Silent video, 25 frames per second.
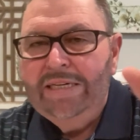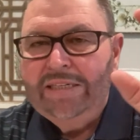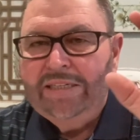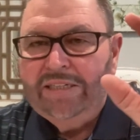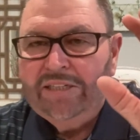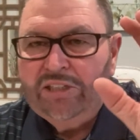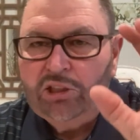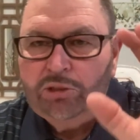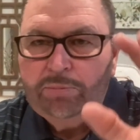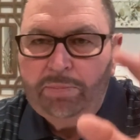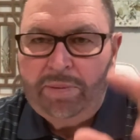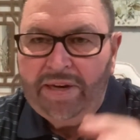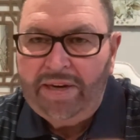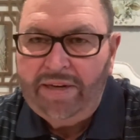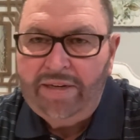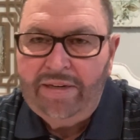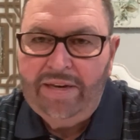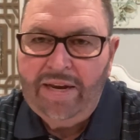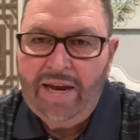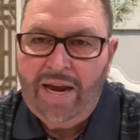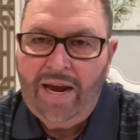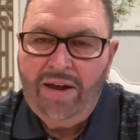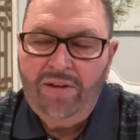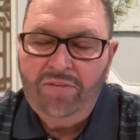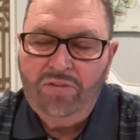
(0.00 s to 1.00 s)
to speak
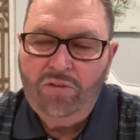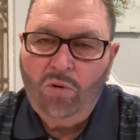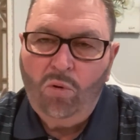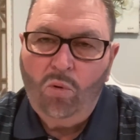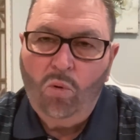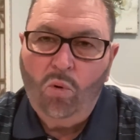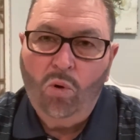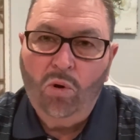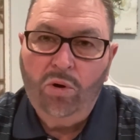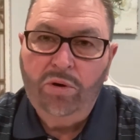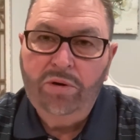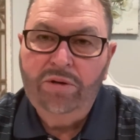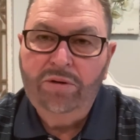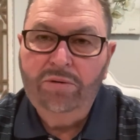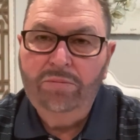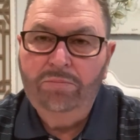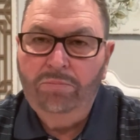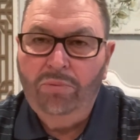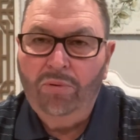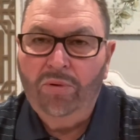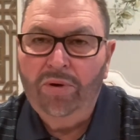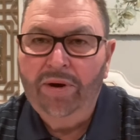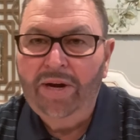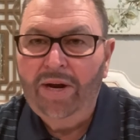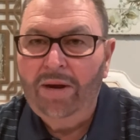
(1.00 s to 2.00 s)
death or to
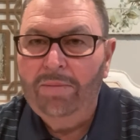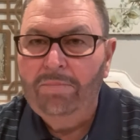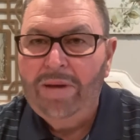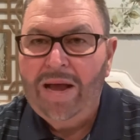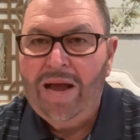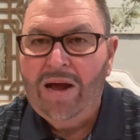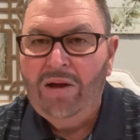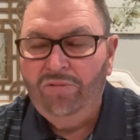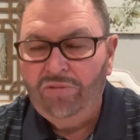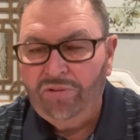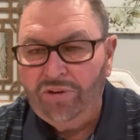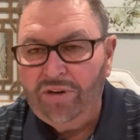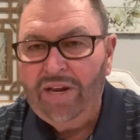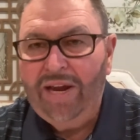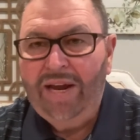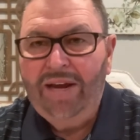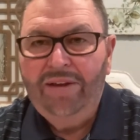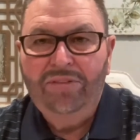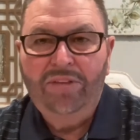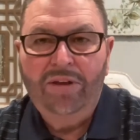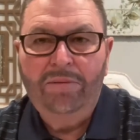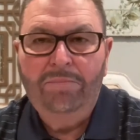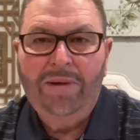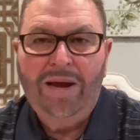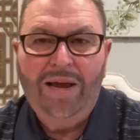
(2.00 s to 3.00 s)
bring about
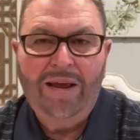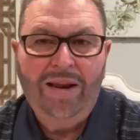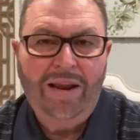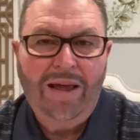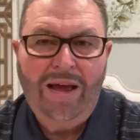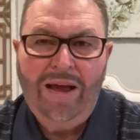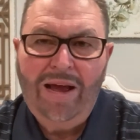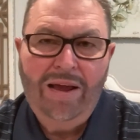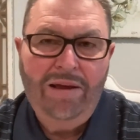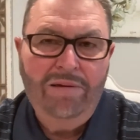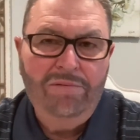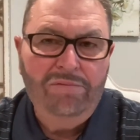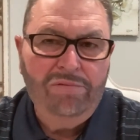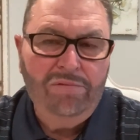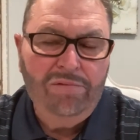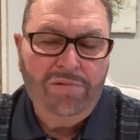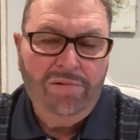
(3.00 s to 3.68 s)
death in my life.